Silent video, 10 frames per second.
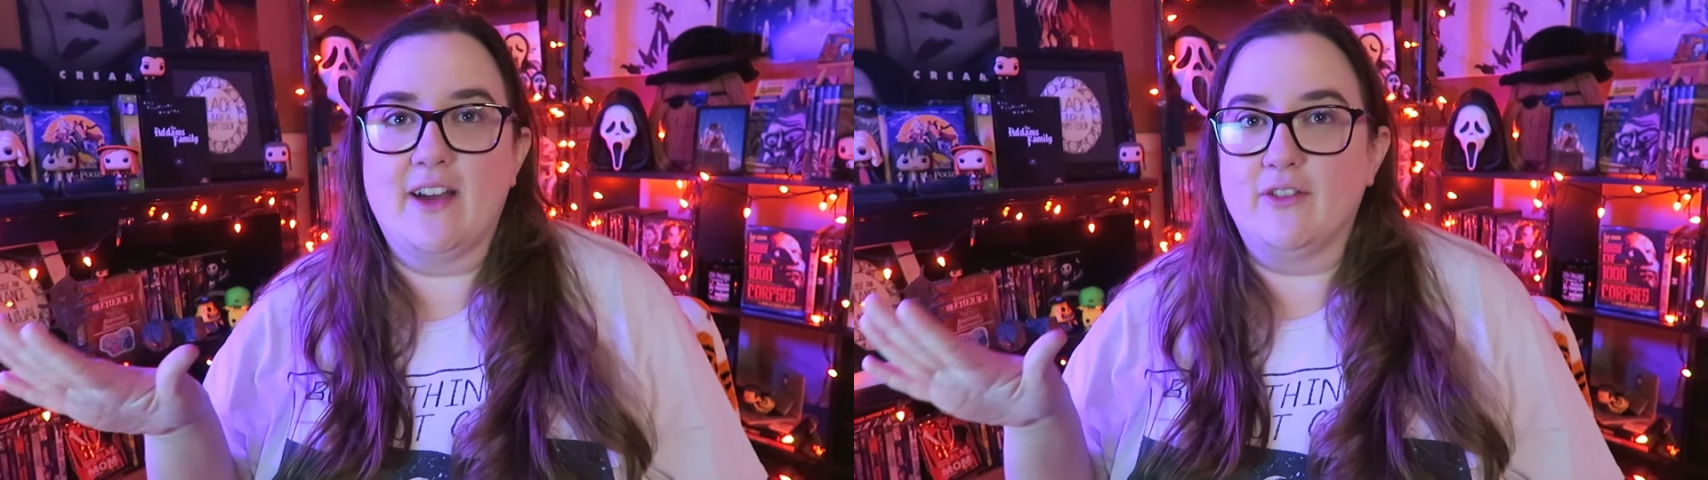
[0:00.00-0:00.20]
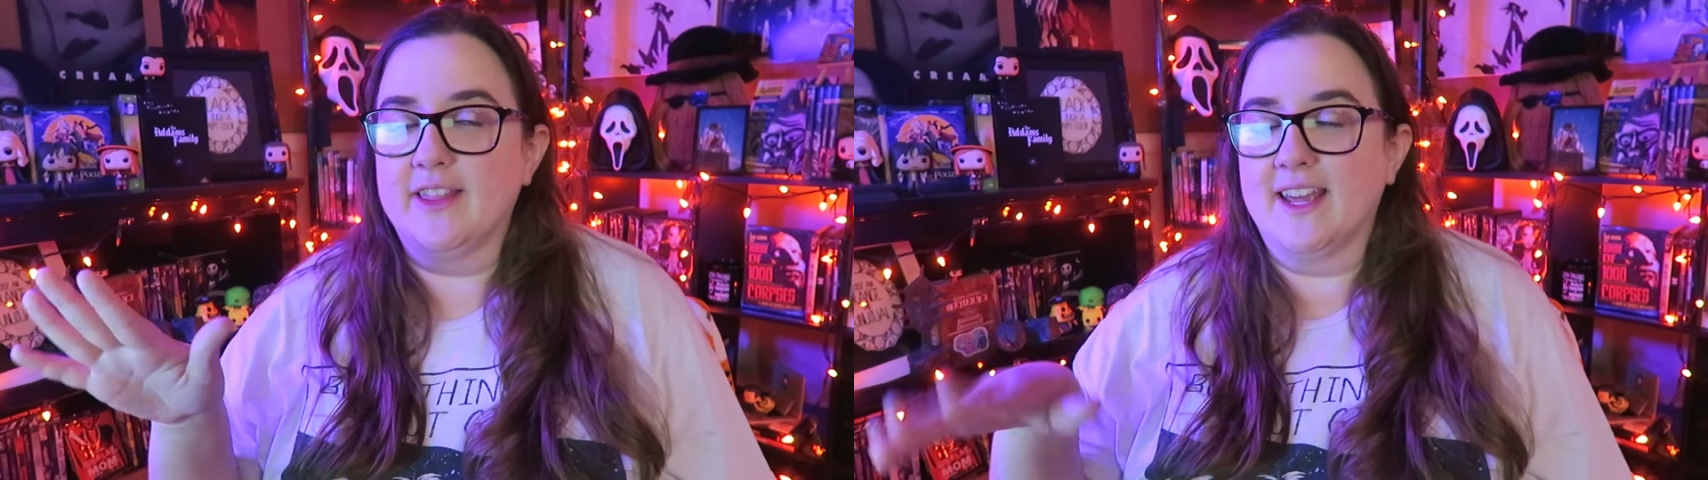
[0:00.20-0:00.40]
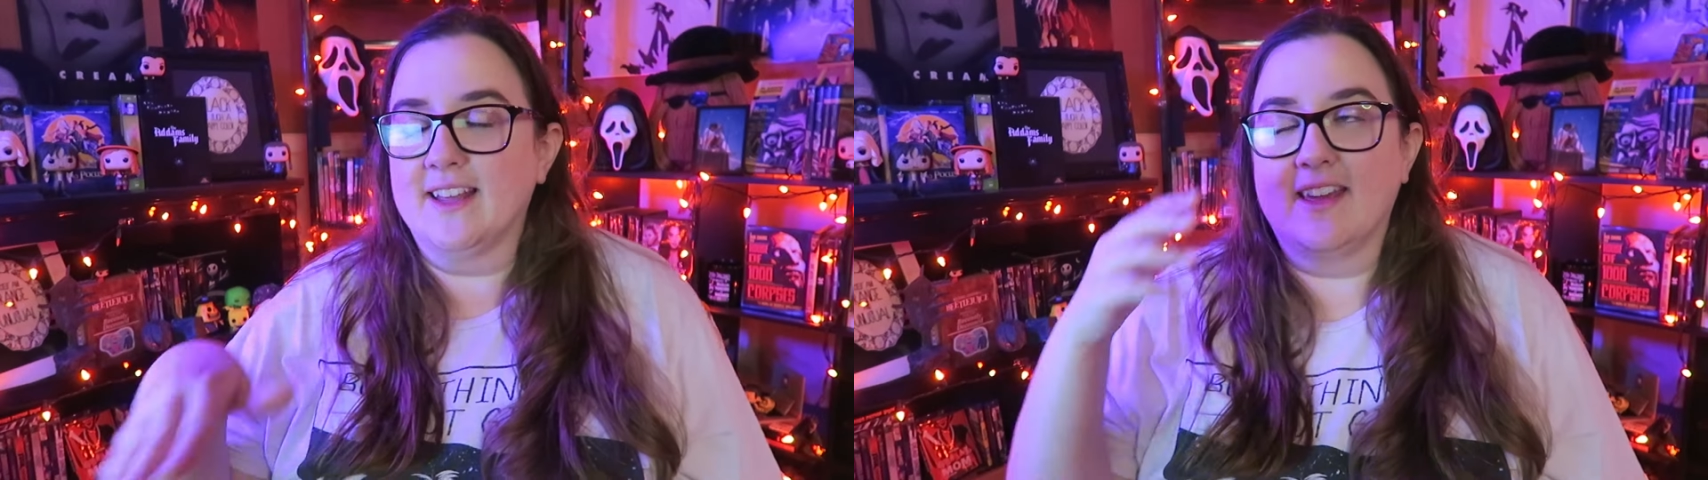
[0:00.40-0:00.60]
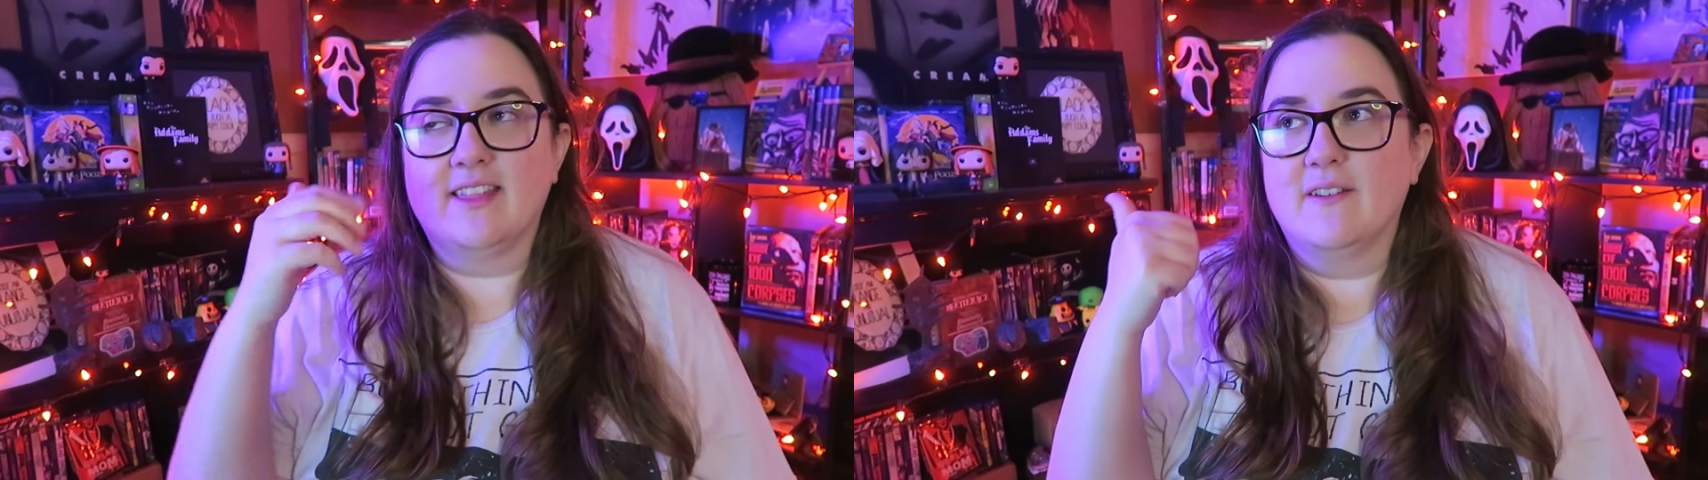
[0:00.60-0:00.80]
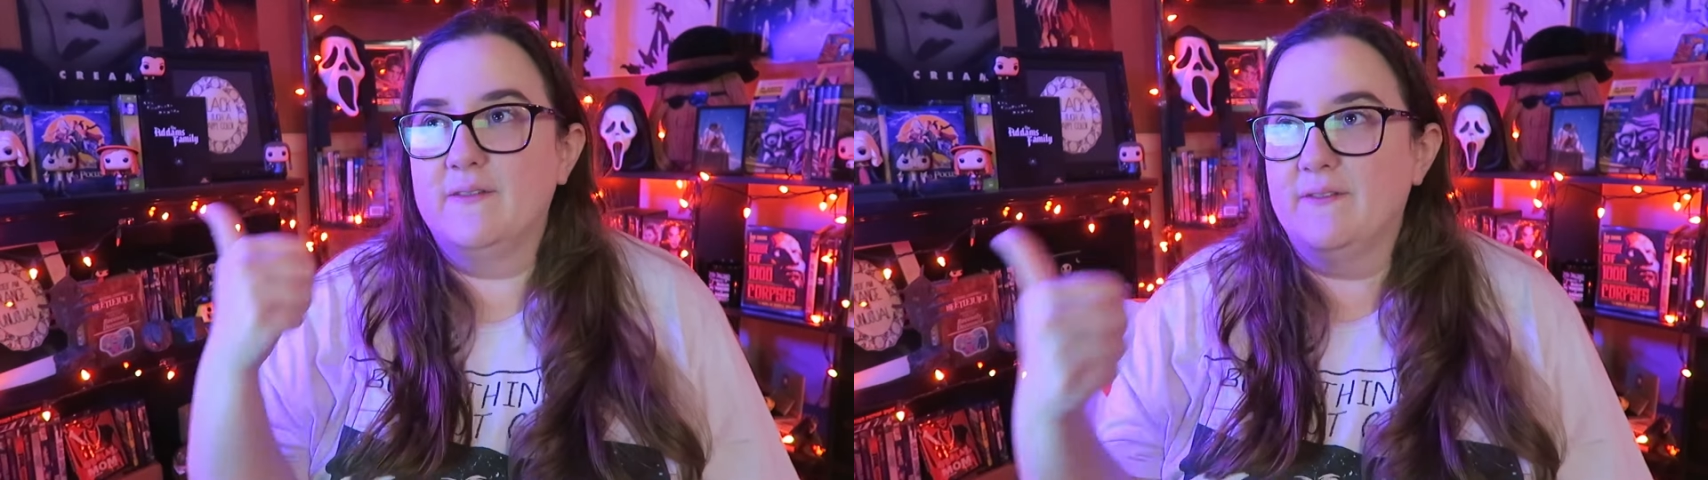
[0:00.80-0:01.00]
everything,
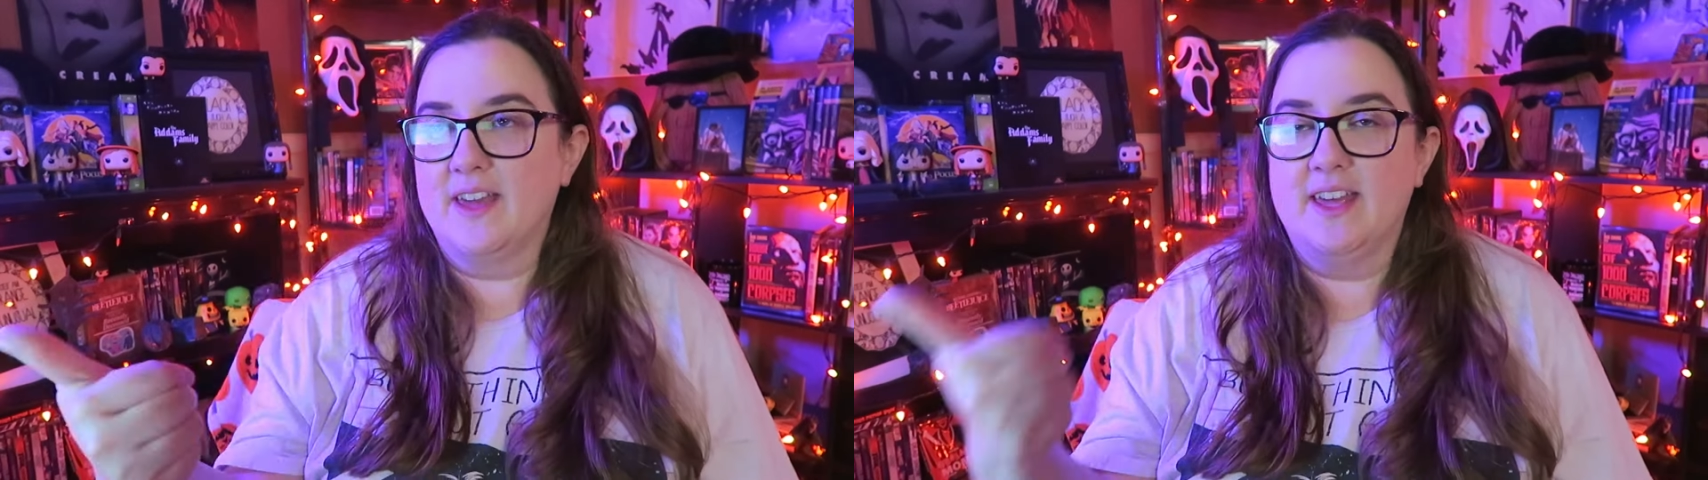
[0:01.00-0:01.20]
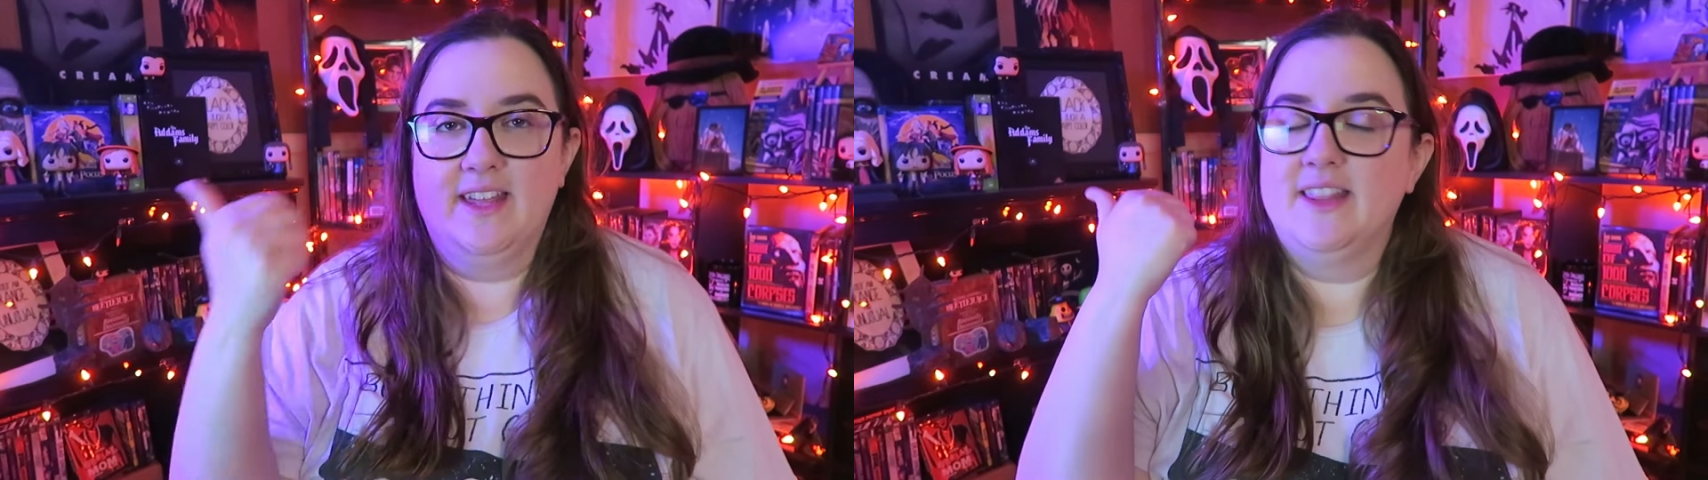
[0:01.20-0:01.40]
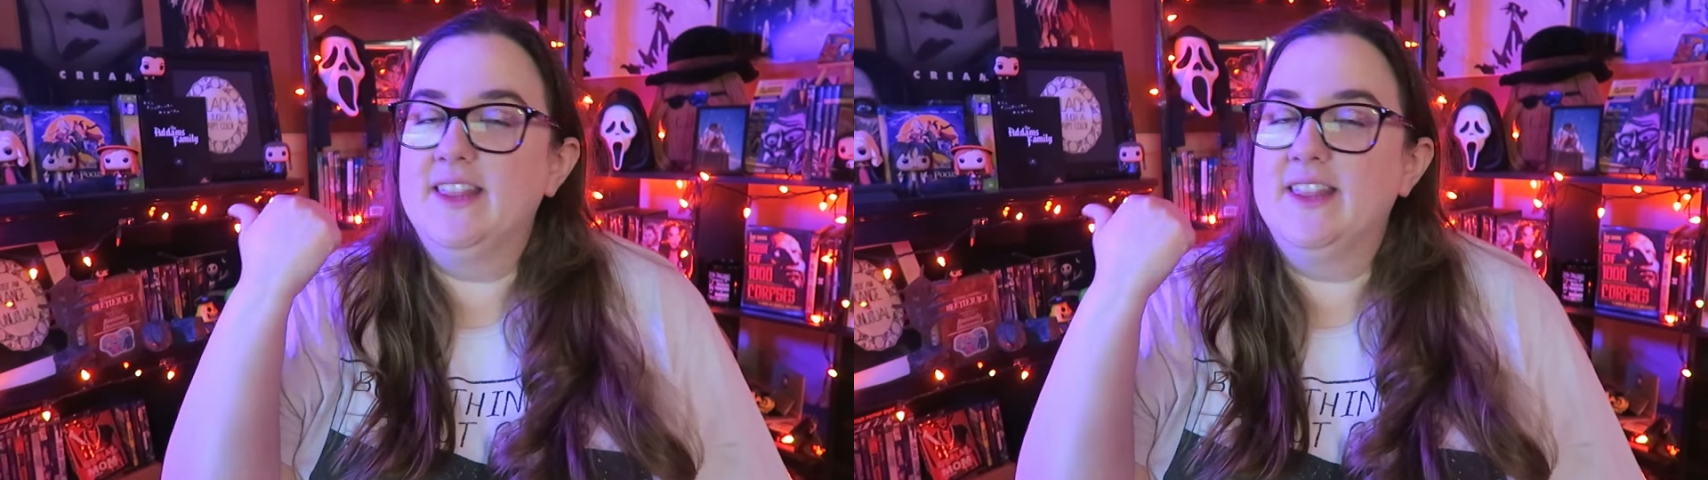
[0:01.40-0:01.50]
like the fit,